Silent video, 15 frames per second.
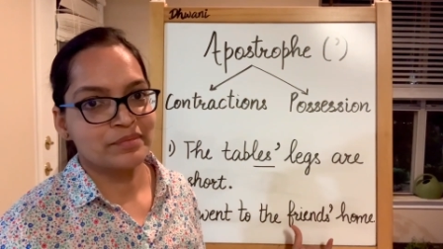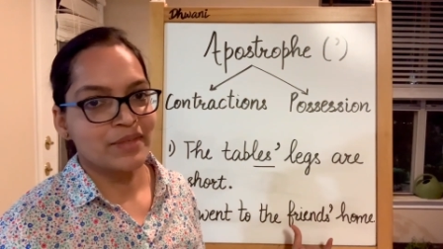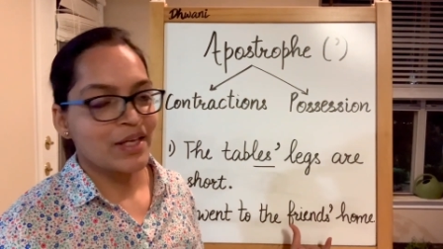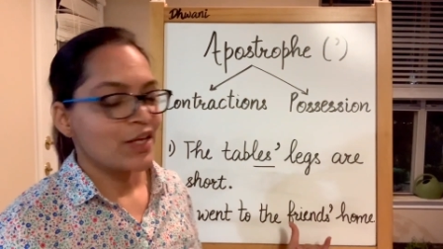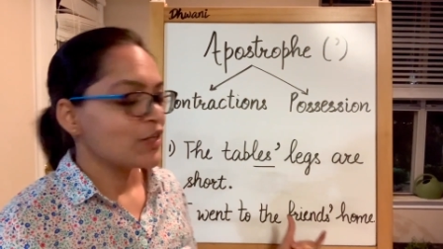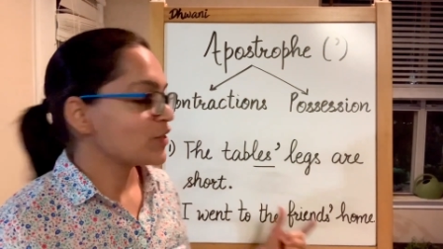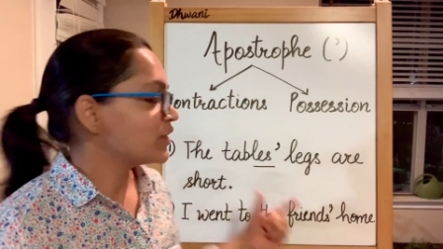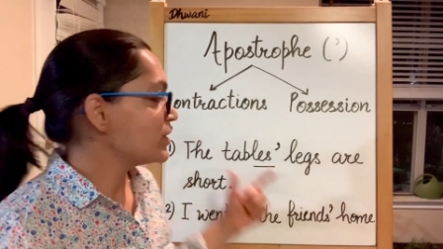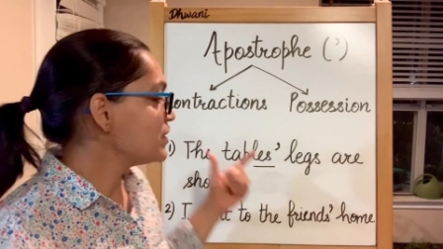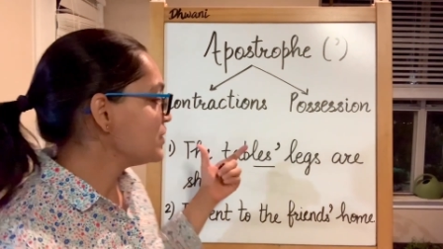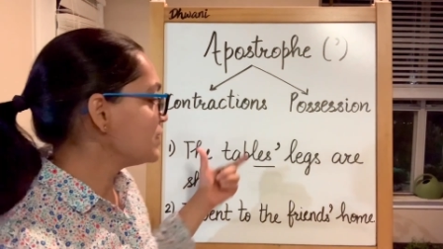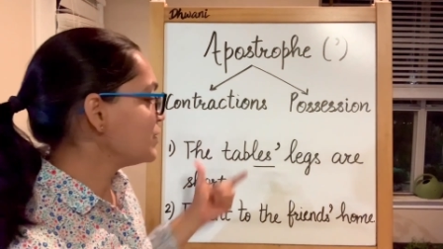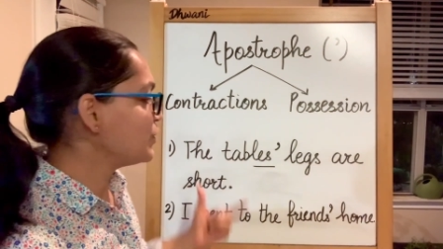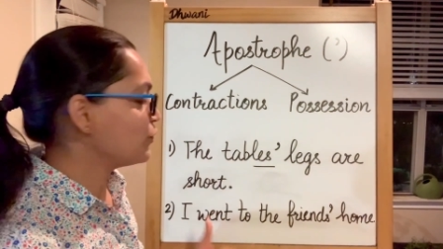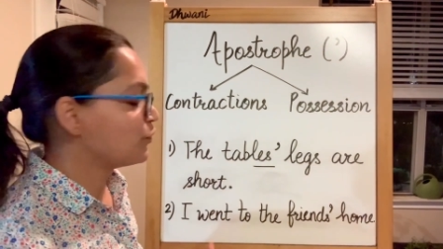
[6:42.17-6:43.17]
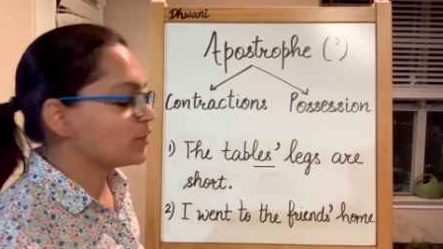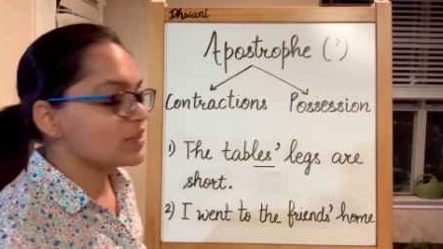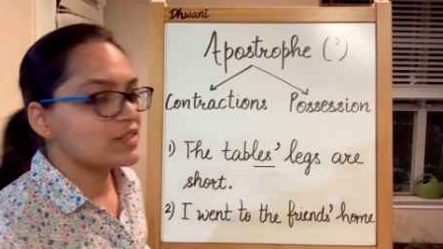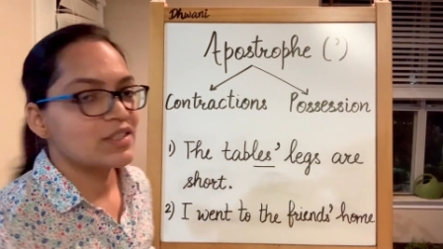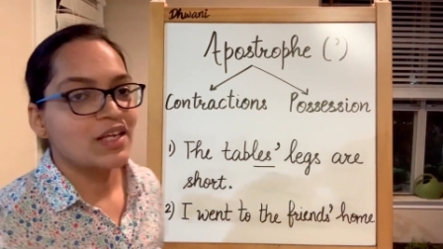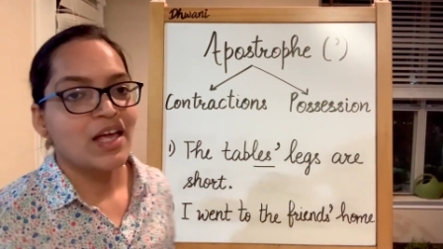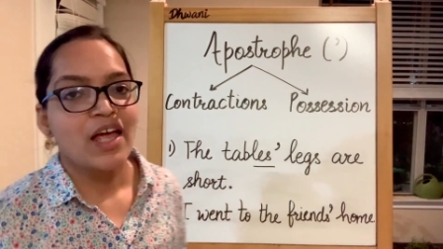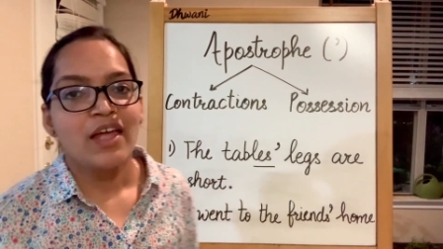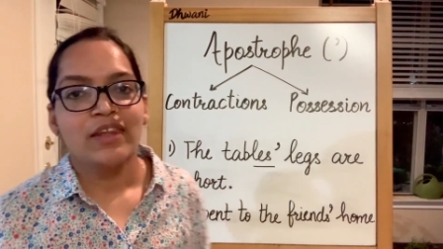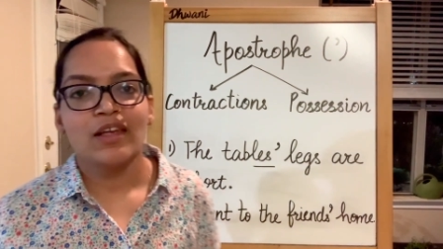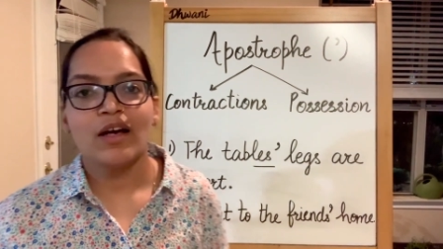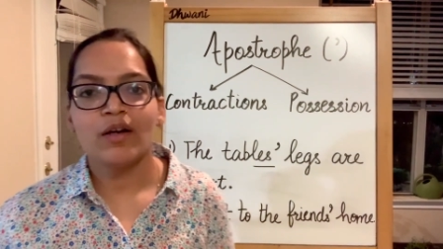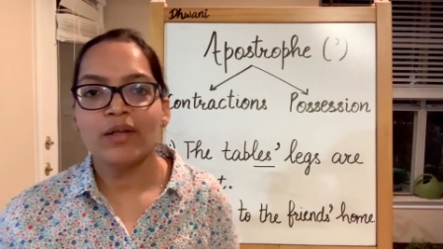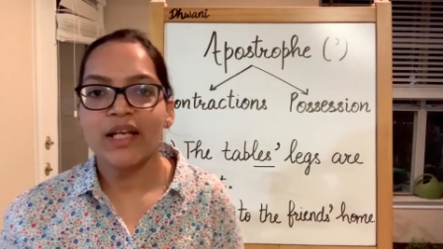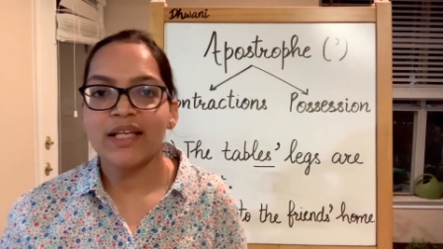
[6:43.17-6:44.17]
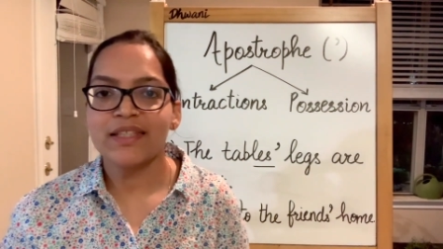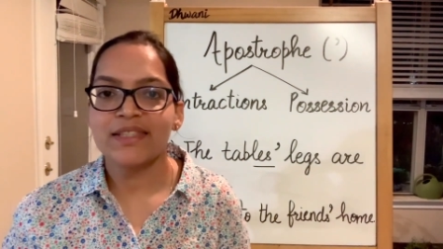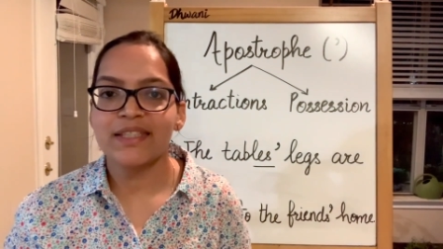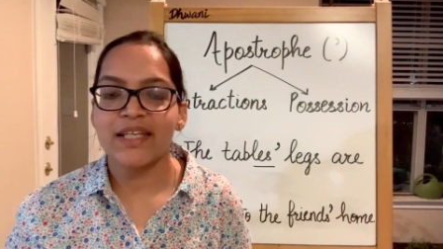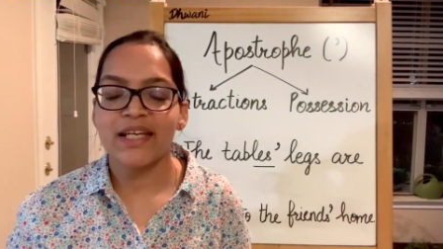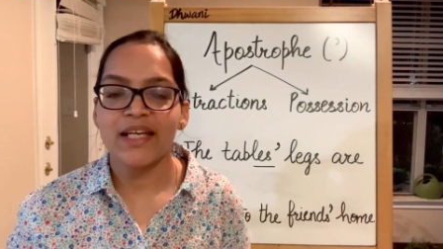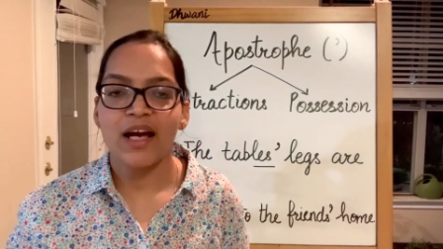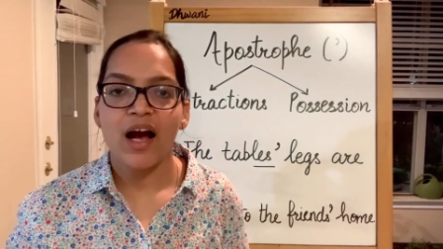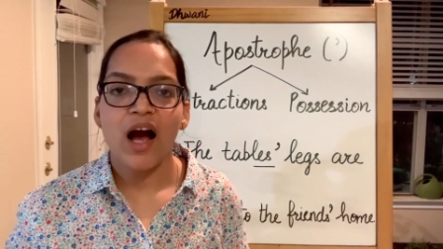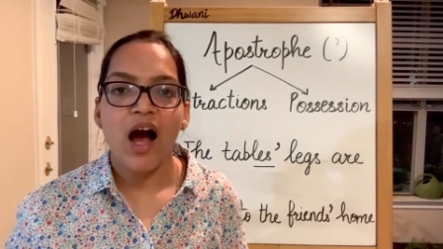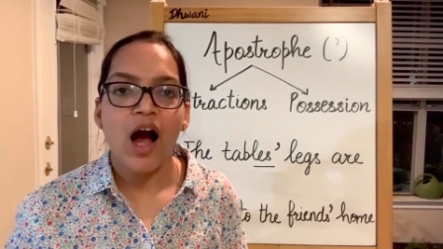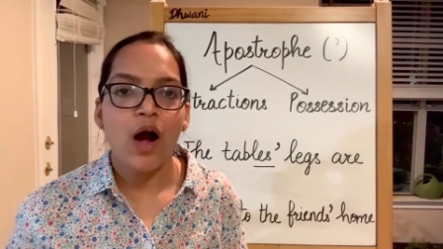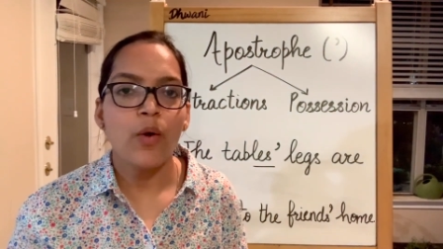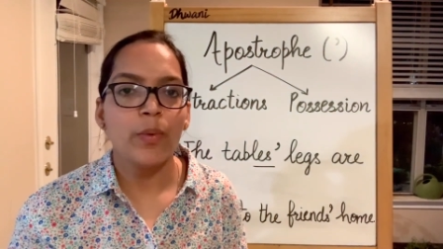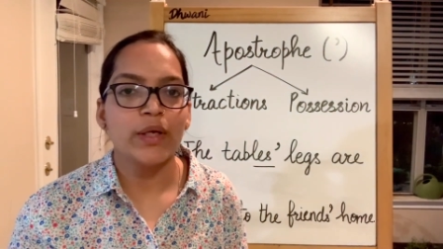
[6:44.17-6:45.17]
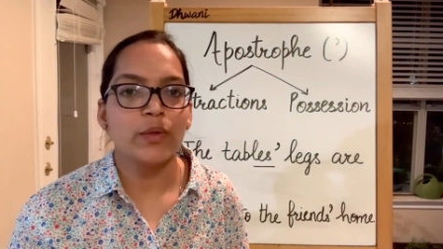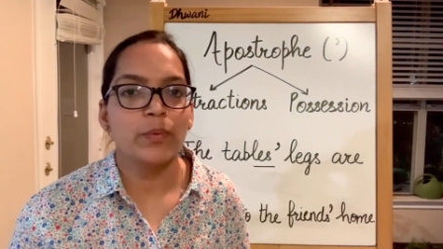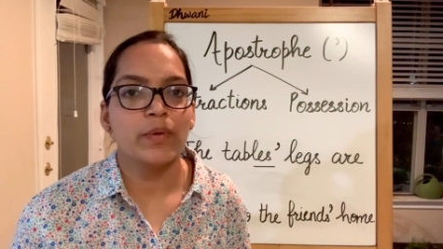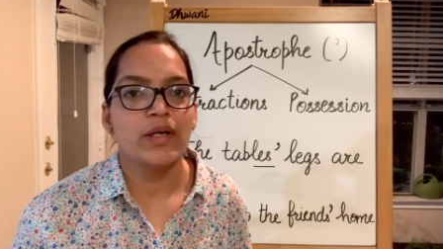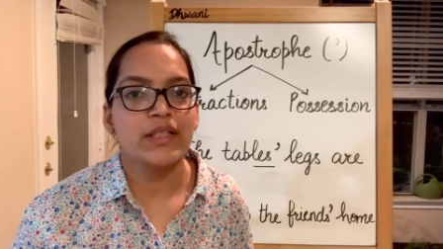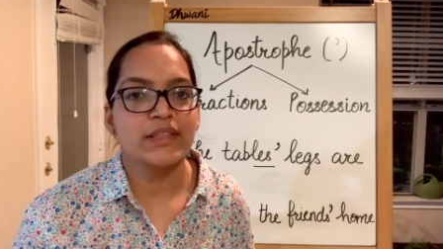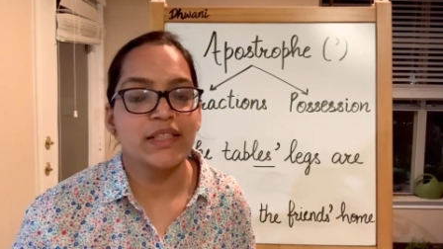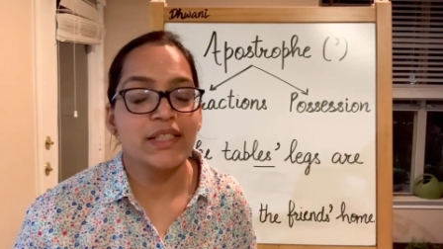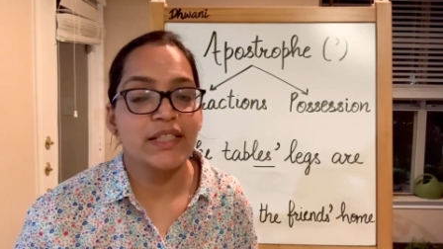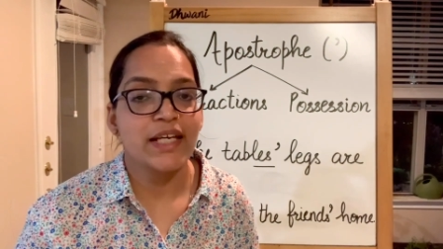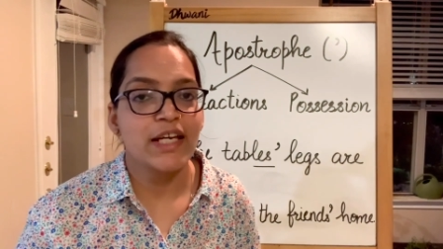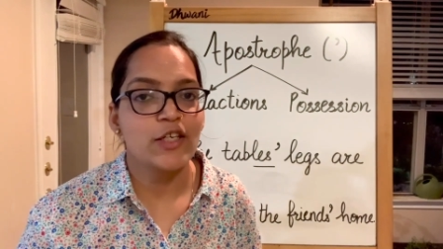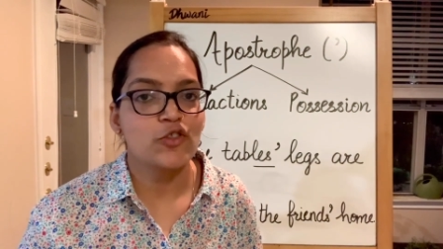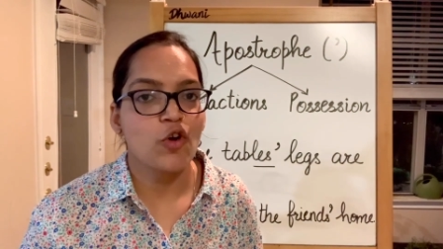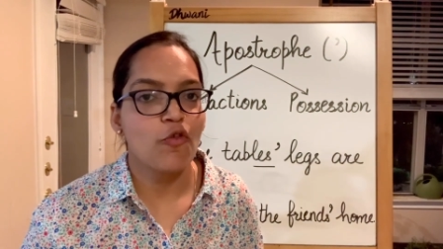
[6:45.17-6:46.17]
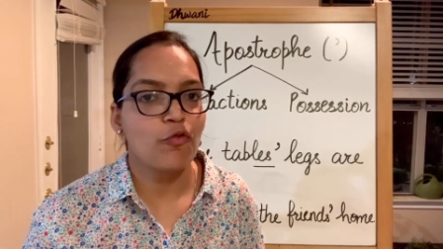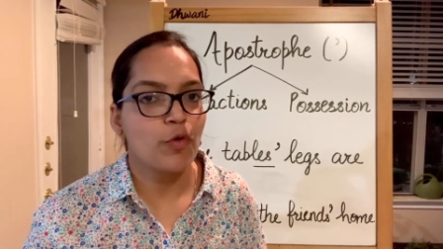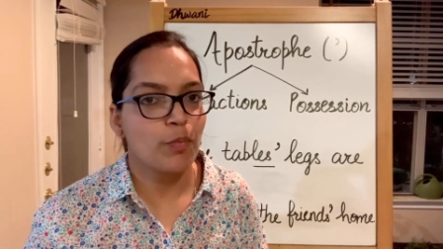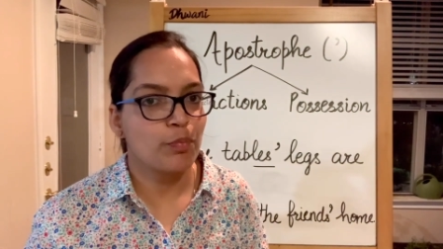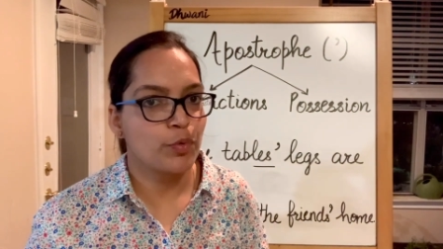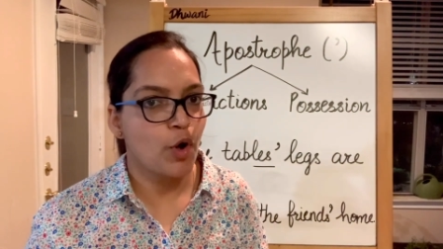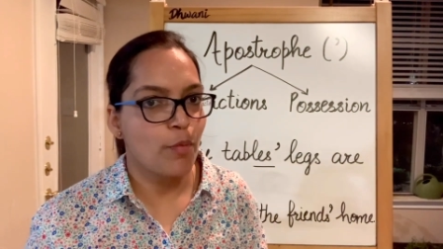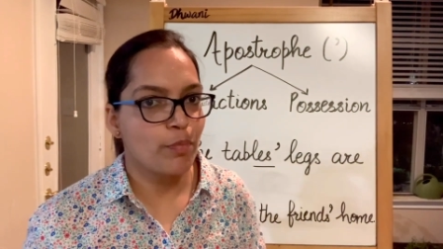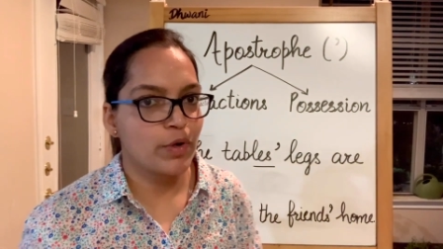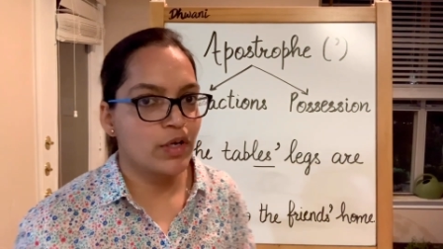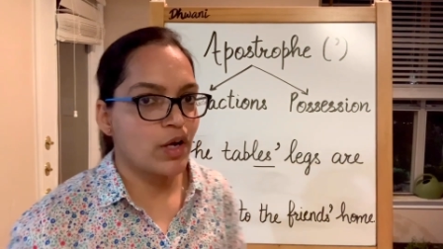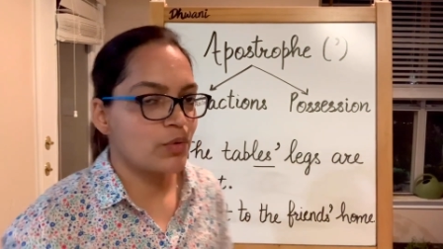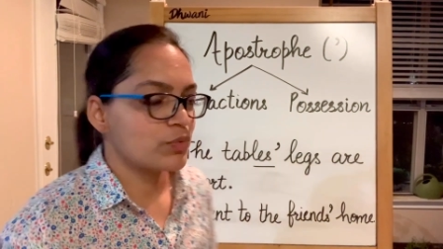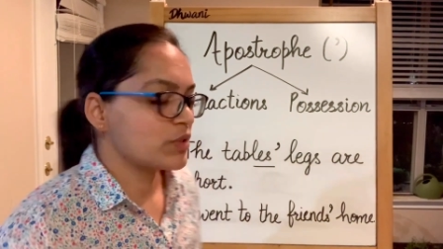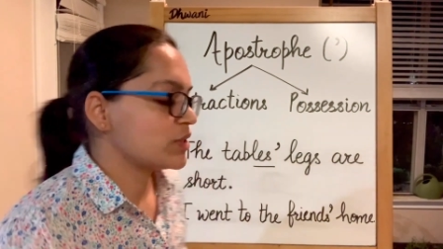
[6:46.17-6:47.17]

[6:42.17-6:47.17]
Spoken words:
So this is the difference. Now let's see how it works in case of proper nouns.